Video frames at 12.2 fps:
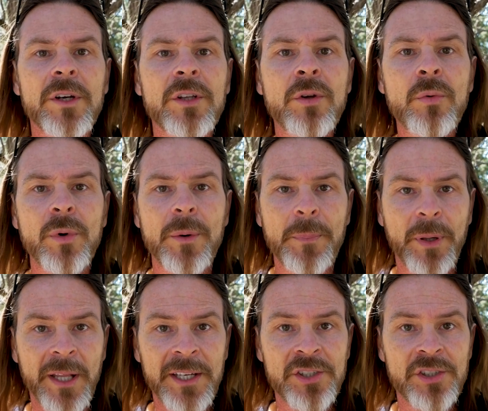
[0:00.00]
you
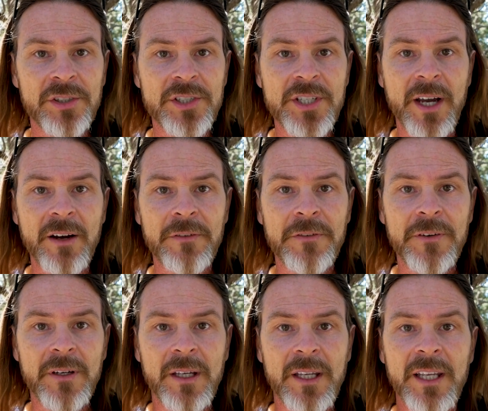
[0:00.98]
replace yourself
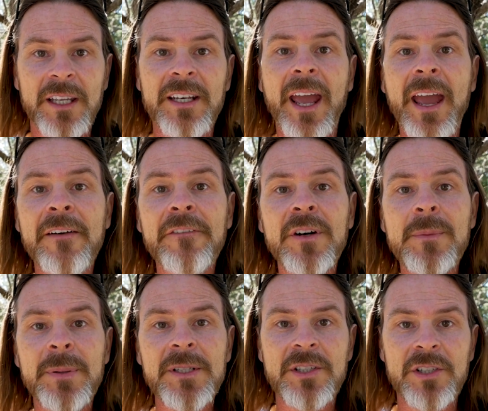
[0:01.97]
in every
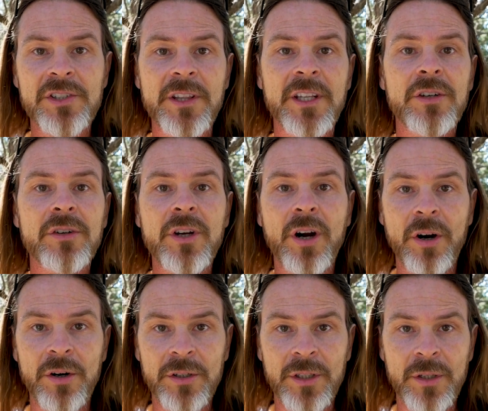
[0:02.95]
position that you're
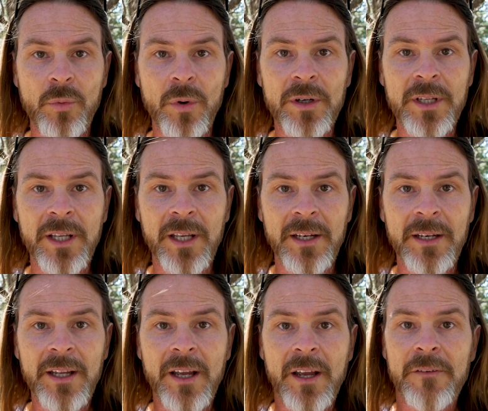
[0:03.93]
currently working in,
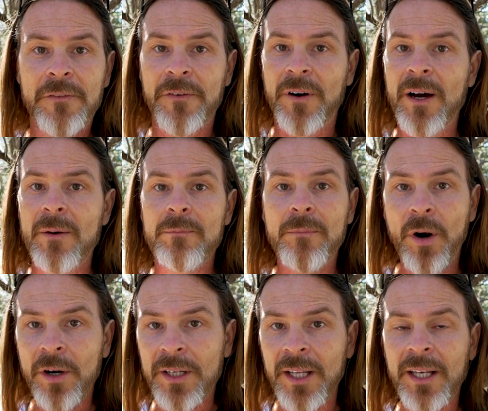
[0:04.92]
from
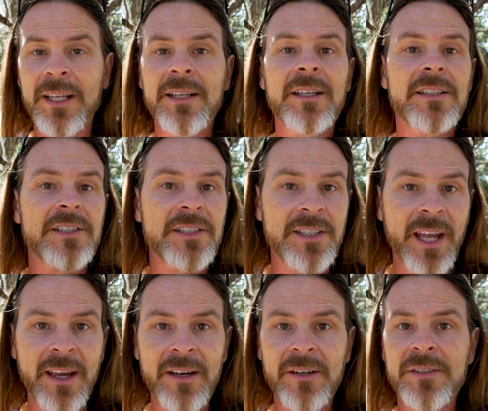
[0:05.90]
marketing,
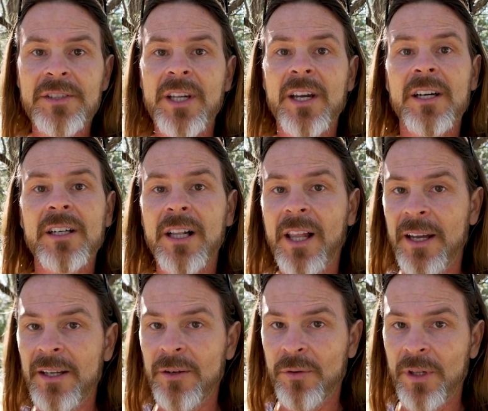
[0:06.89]
sales,
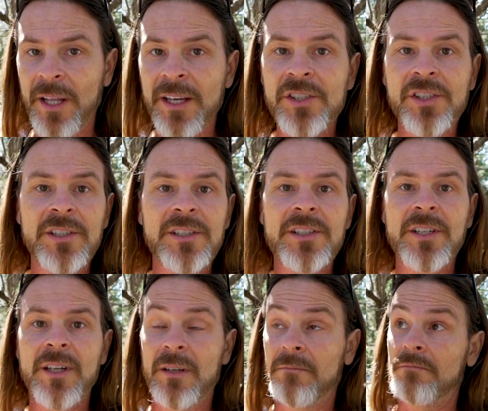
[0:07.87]
client relations,
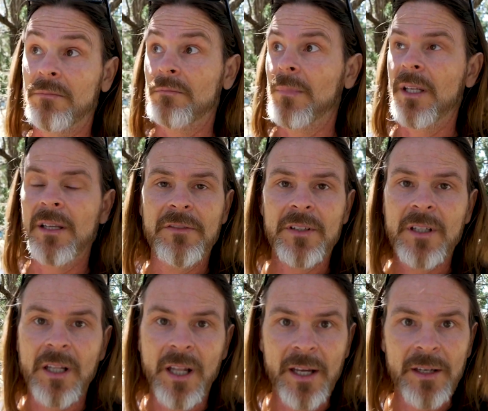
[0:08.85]
even
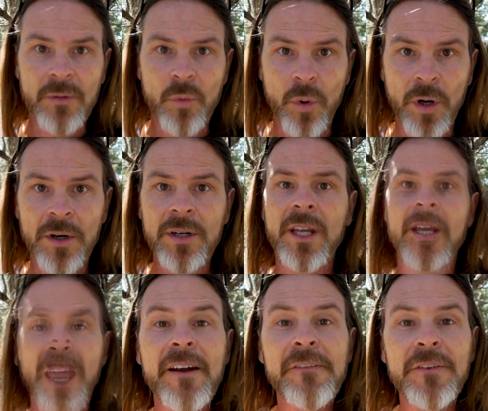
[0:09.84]
client work.
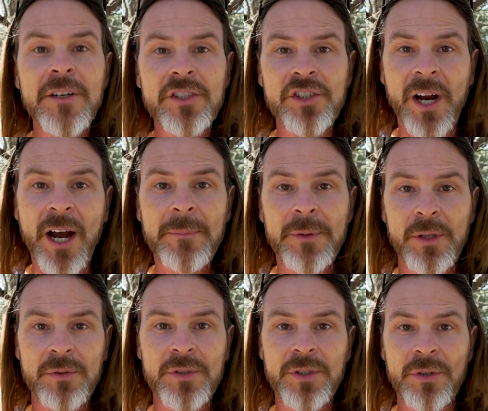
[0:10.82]
Every job
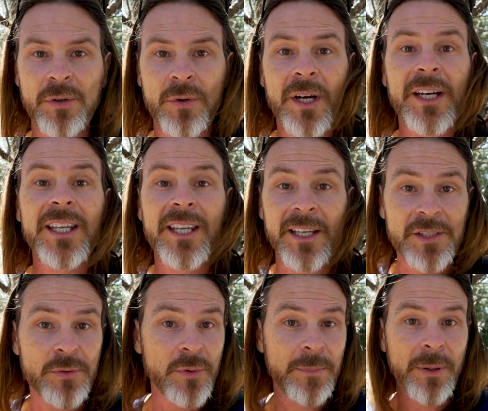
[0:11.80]
you do
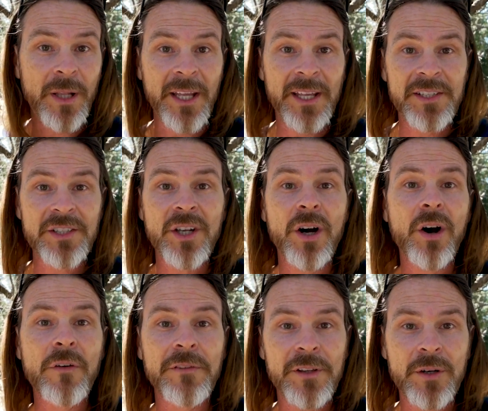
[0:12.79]
gets replaced
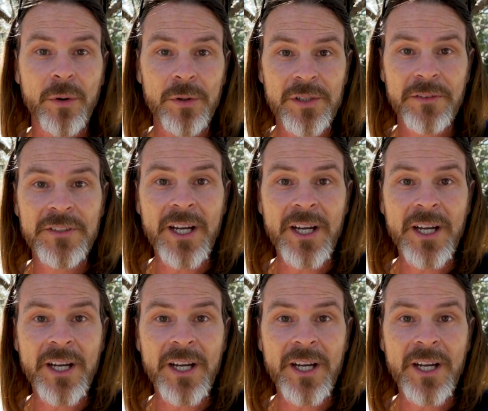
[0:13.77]
over the course of